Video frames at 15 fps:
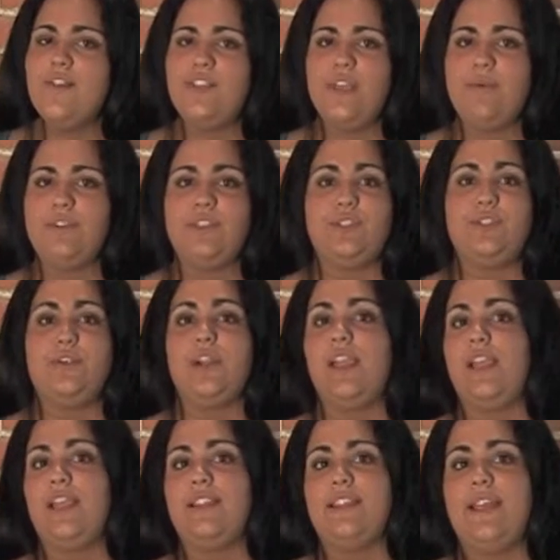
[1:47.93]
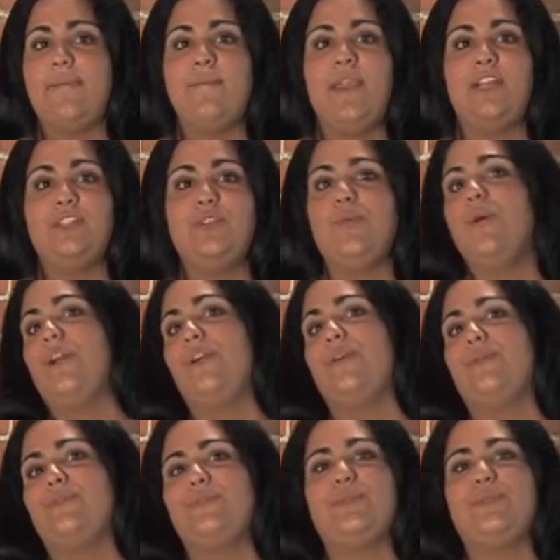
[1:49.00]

They were just great, and they made you want to go to